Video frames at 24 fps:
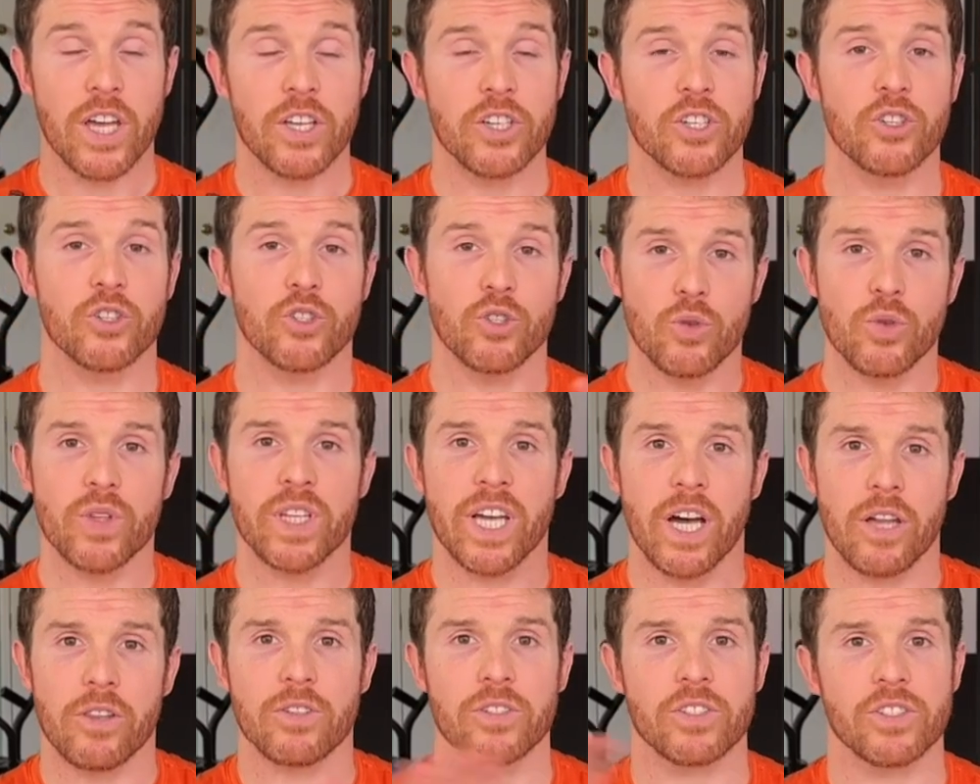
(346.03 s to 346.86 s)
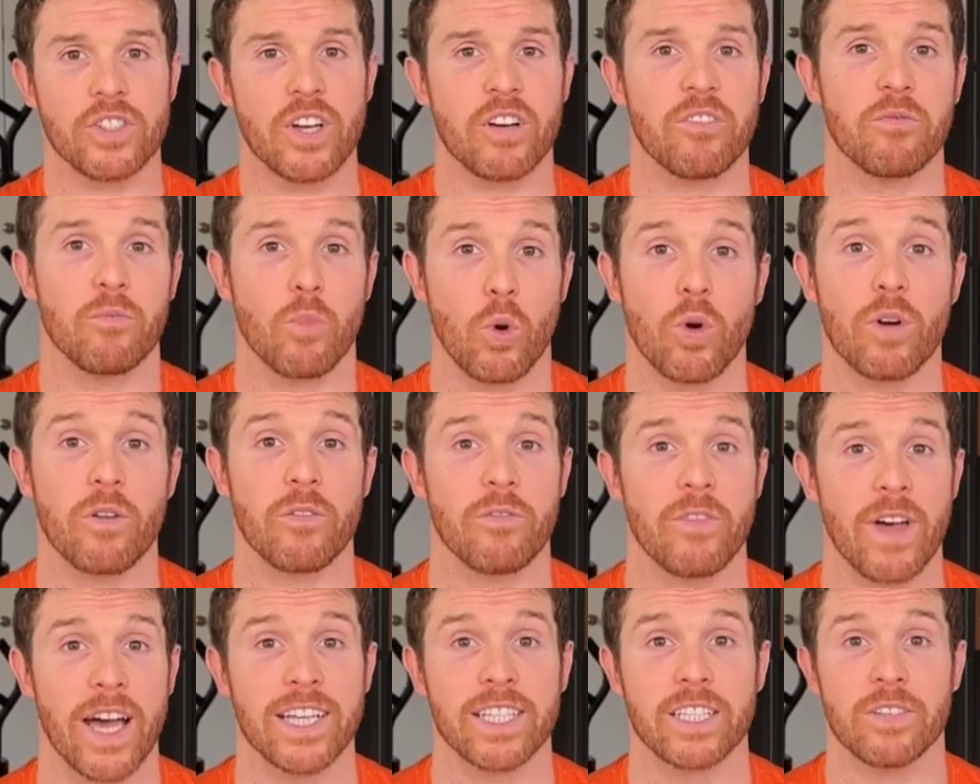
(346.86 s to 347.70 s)
to do the other stuff more
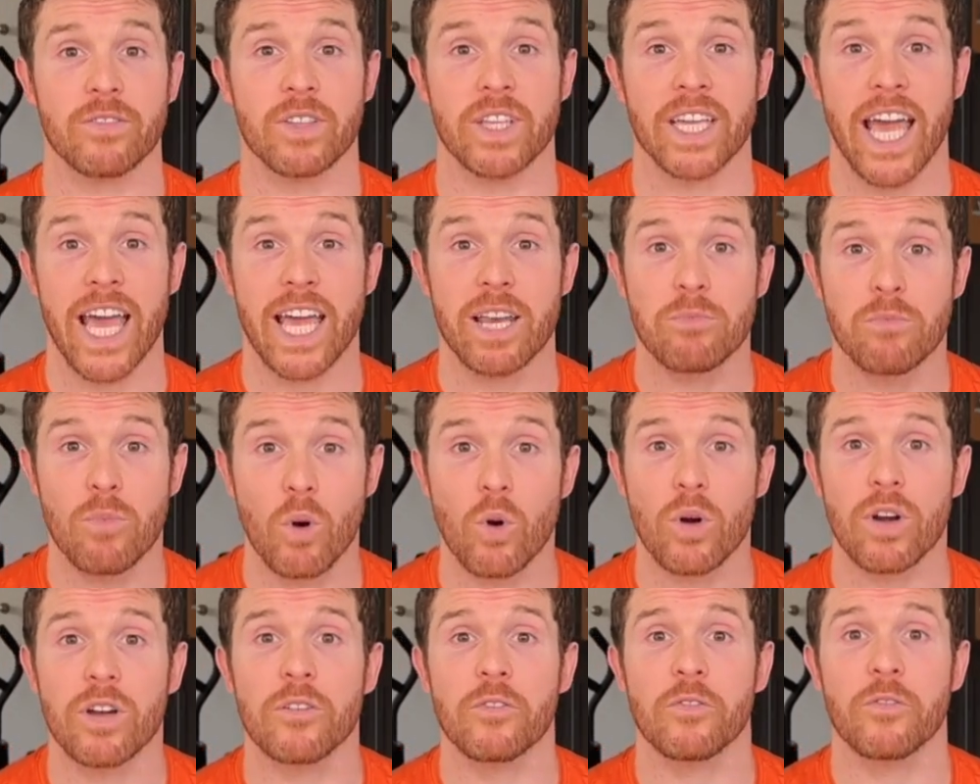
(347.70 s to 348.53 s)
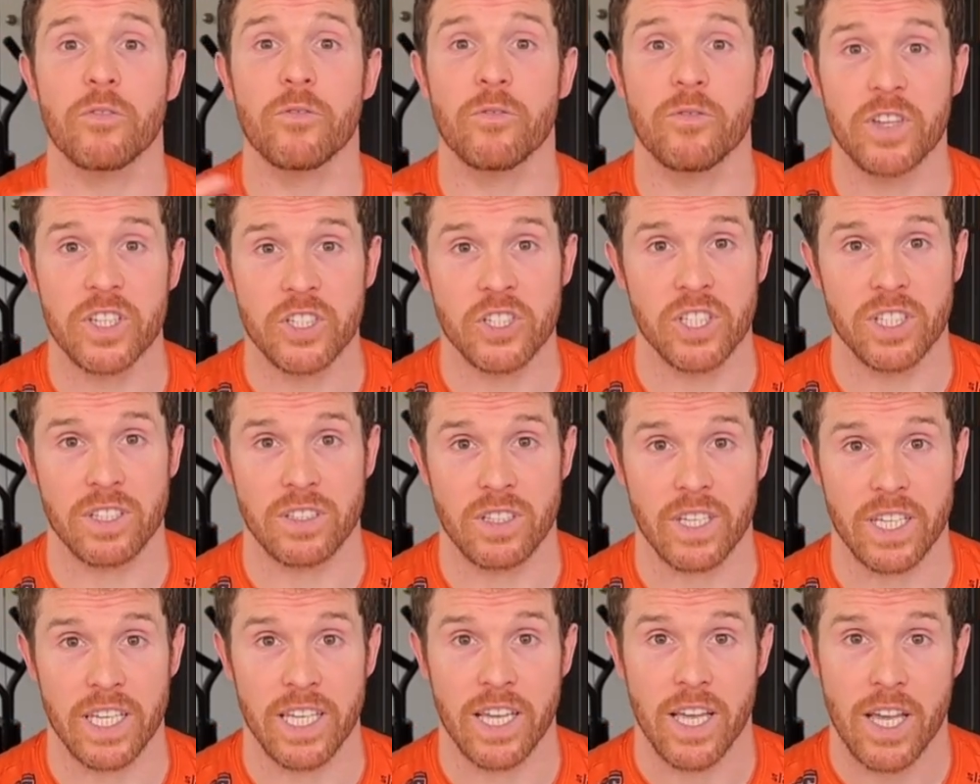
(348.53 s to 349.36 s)
effectively and more
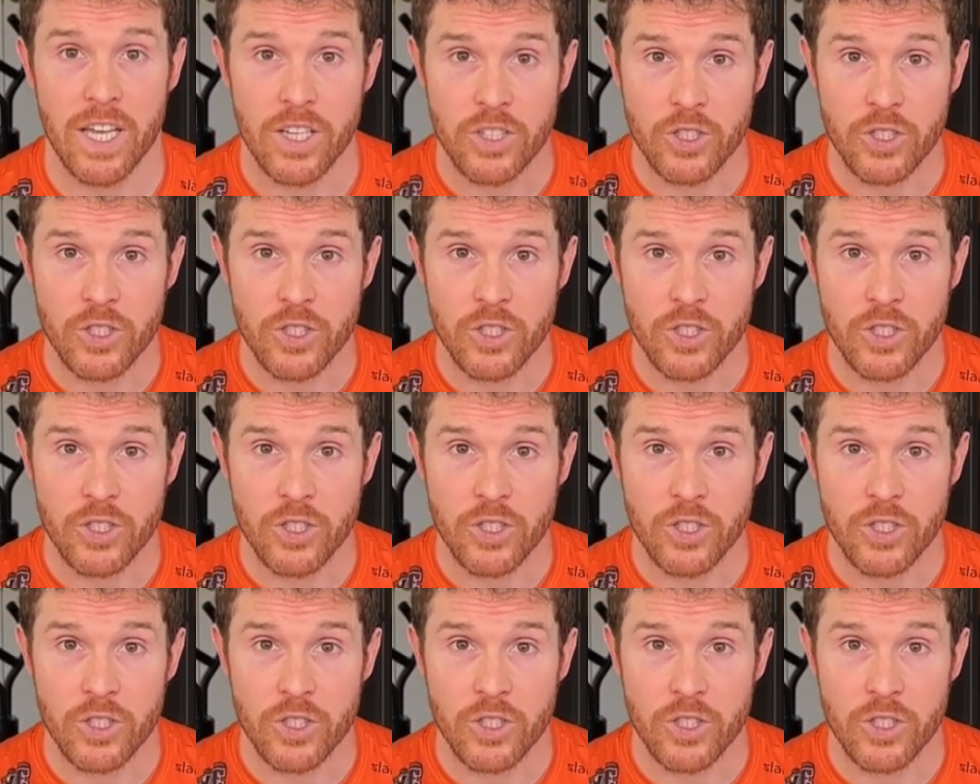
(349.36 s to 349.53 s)
efficiently.